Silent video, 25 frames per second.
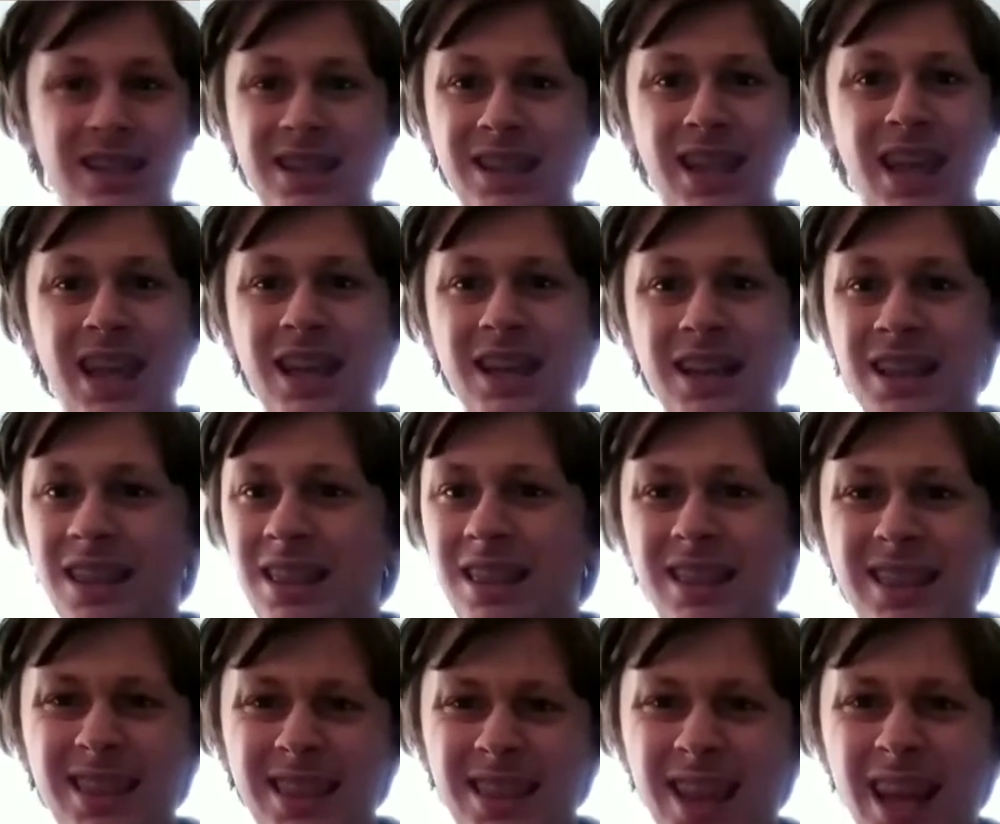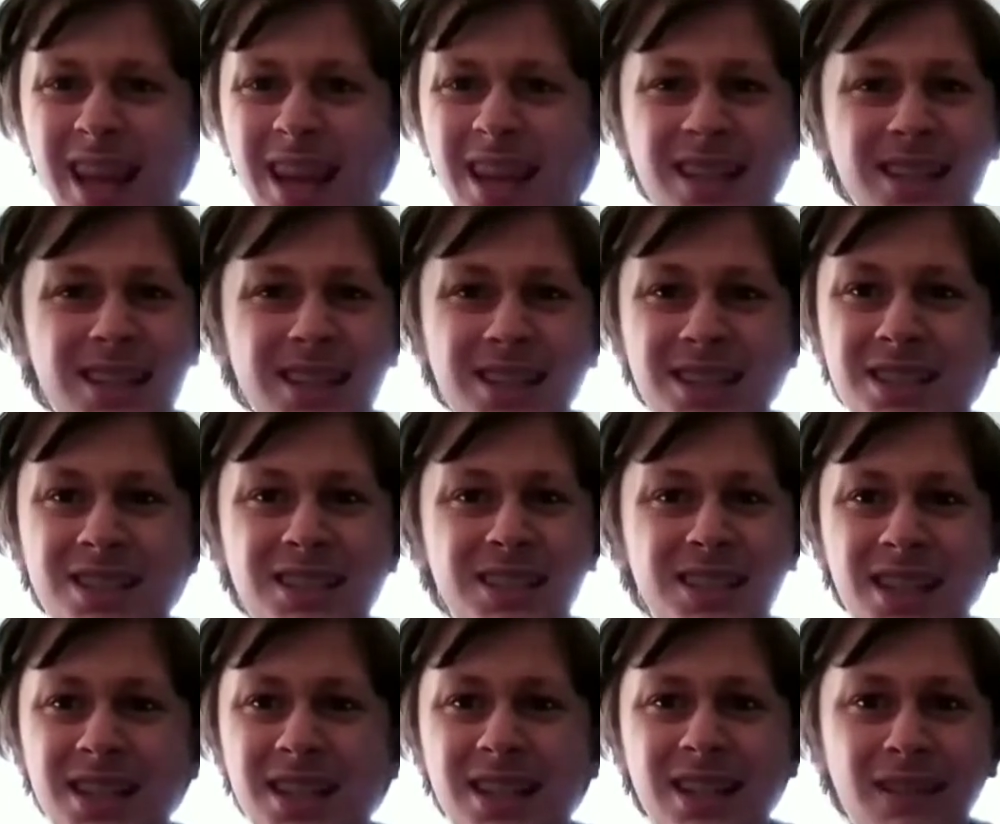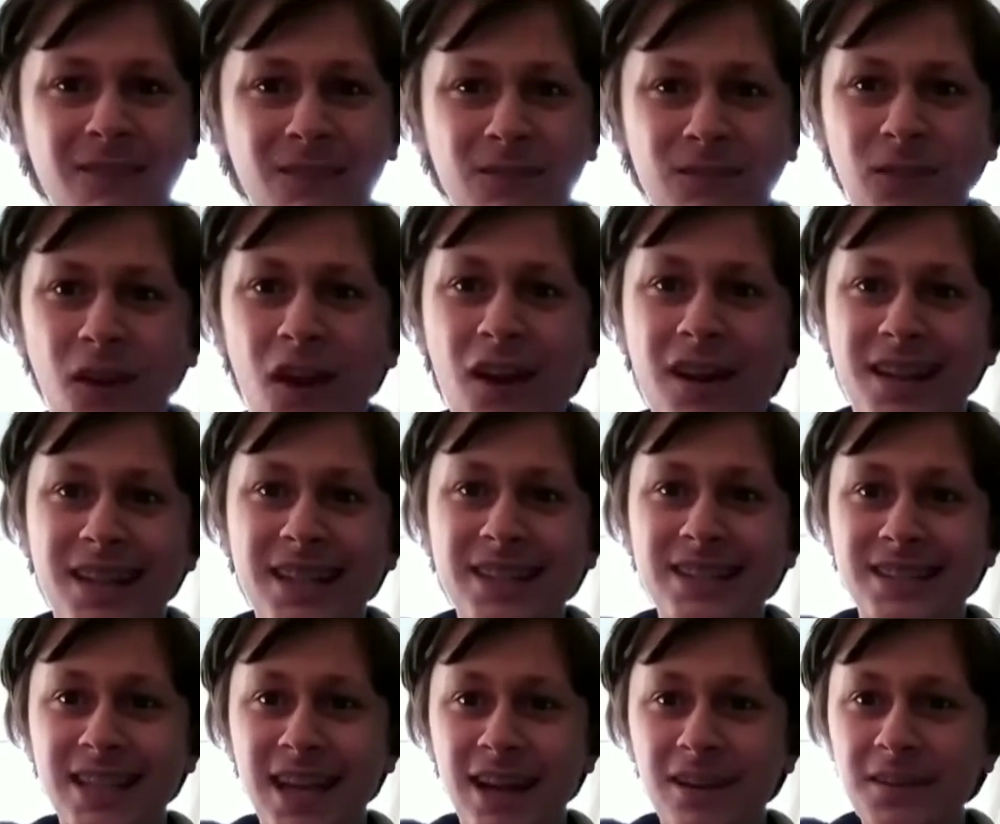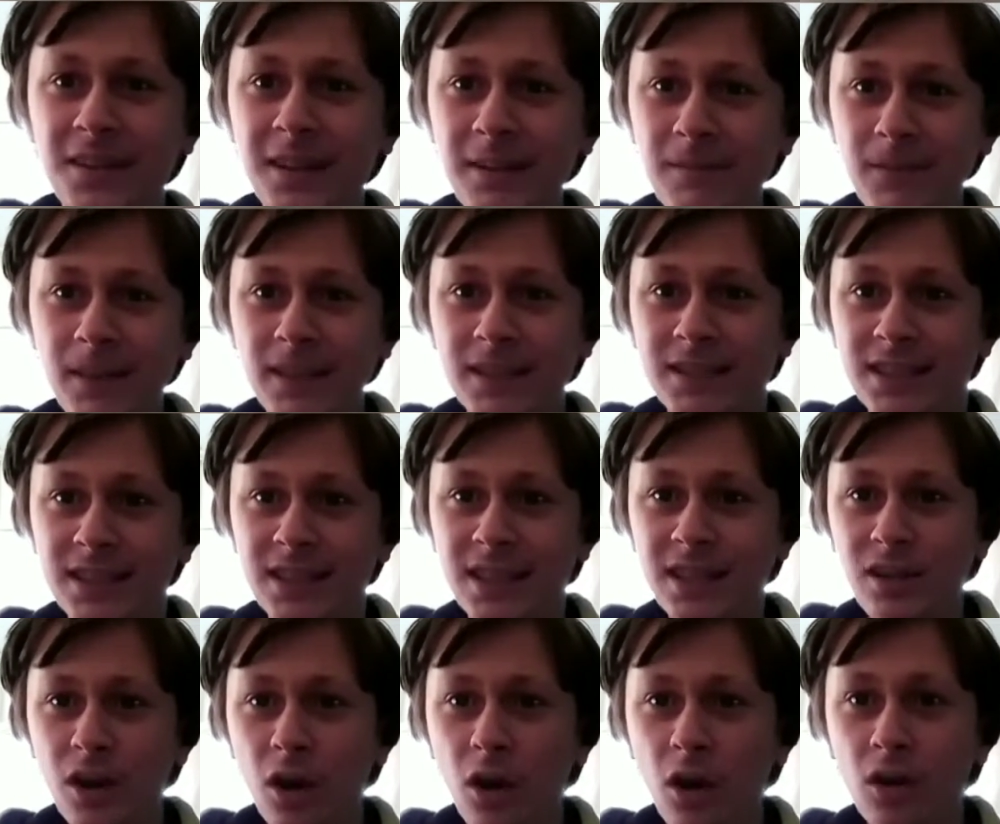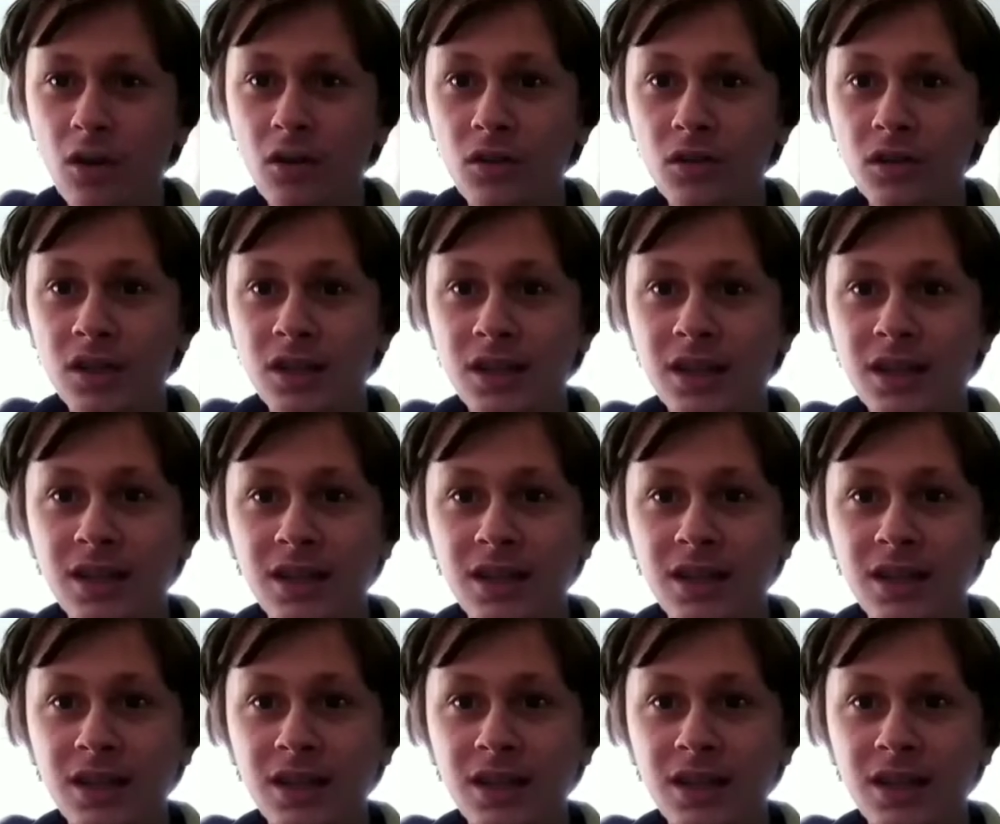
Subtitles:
they just didn't fucking sound convincing at all.